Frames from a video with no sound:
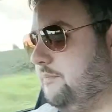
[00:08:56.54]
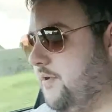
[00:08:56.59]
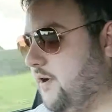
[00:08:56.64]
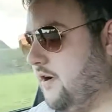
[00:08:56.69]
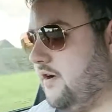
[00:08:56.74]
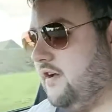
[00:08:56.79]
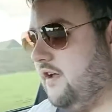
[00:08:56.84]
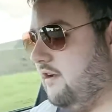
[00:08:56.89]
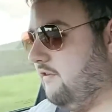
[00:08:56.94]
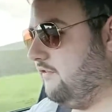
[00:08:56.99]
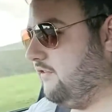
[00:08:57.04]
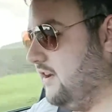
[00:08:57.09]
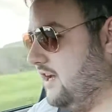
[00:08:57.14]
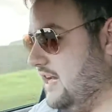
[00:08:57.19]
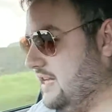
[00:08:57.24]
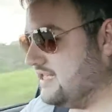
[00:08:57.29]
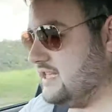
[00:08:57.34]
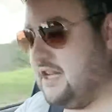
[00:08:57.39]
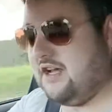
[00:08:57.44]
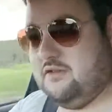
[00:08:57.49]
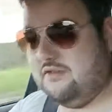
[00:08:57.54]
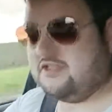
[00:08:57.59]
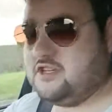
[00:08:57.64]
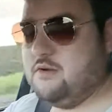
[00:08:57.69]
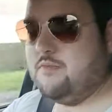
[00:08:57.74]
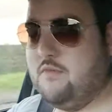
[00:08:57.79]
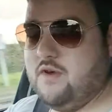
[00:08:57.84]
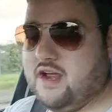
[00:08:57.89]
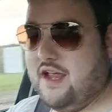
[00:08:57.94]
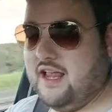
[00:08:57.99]
but if you need to go
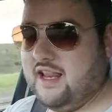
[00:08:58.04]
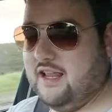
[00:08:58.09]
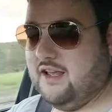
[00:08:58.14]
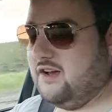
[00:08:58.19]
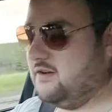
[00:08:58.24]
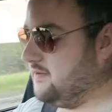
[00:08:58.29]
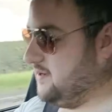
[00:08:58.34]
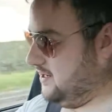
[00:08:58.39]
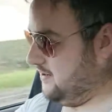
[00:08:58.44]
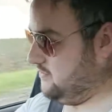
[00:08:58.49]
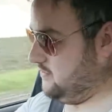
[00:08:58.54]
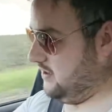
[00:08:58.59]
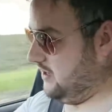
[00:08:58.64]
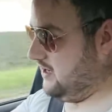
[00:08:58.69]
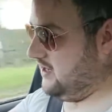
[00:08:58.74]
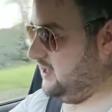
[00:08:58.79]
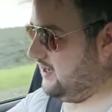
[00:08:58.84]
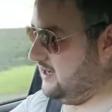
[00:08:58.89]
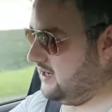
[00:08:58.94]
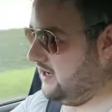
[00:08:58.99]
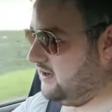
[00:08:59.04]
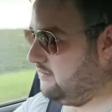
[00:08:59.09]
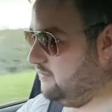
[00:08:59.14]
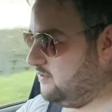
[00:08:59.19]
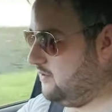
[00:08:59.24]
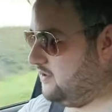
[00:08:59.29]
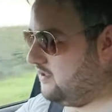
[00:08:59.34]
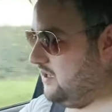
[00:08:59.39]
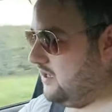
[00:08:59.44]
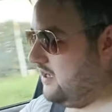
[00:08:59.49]
somewhere a little bit quickly, it
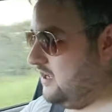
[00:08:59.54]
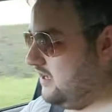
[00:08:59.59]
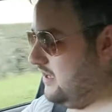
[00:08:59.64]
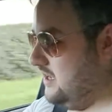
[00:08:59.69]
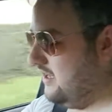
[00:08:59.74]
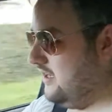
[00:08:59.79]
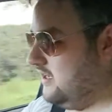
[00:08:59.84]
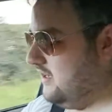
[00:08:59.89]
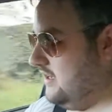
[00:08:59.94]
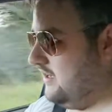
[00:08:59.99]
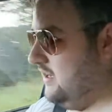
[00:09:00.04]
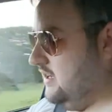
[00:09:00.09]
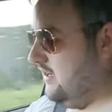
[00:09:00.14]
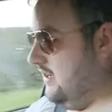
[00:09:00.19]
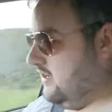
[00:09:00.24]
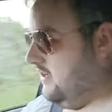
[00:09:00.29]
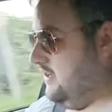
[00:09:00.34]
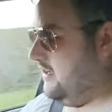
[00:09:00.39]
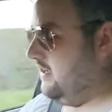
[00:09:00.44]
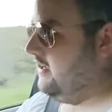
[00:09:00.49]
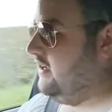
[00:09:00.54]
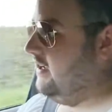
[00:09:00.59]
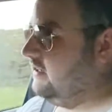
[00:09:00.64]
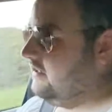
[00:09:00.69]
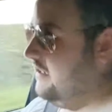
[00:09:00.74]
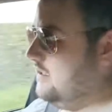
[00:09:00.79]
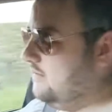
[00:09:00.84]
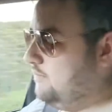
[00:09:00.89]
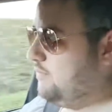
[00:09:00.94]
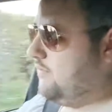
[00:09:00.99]
will
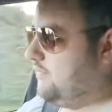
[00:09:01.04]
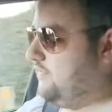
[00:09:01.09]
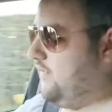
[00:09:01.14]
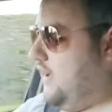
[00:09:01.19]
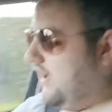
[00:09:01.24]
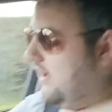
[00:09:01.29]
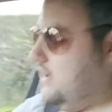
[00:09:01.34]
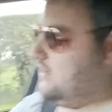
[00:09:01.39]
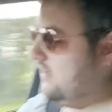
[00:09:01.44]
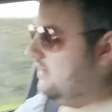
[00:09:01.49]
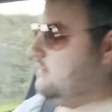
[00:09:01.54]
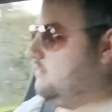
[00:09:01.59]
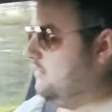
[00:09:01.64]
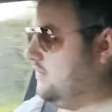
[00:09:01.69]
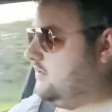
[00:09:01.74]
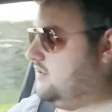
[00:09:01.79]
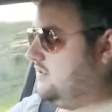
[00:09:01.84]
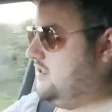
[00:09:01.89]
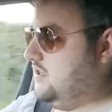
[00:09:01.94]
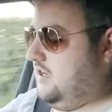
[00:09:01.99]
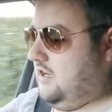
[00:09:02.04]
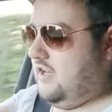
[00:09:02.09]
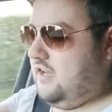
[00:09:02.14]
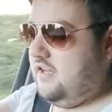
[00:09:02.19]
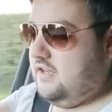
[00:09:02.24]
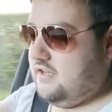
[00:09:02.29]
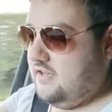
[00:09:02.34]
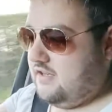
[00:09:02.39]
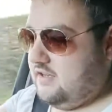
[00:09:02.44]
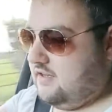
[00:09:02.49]
it'll provide it to
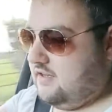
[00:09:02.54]
you.